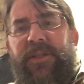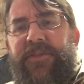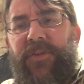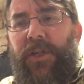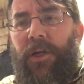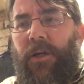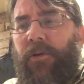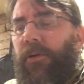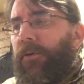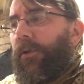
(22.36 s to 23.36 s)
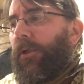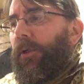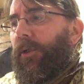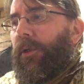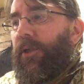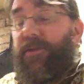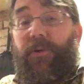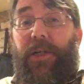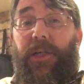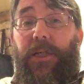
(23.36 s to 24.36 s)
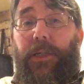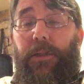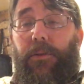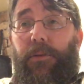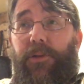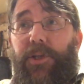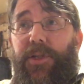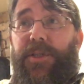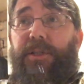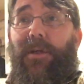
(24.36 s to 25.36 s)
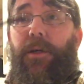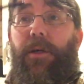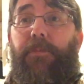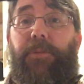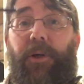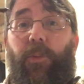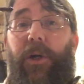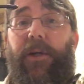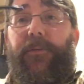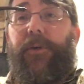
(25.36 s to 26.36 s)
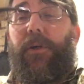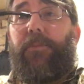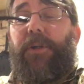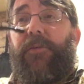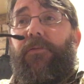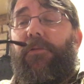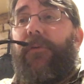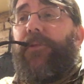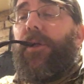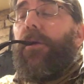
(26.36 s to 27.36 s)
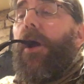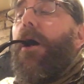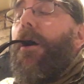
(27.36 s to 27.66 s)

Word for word: of this video is really just uh, by way of a bit of a review.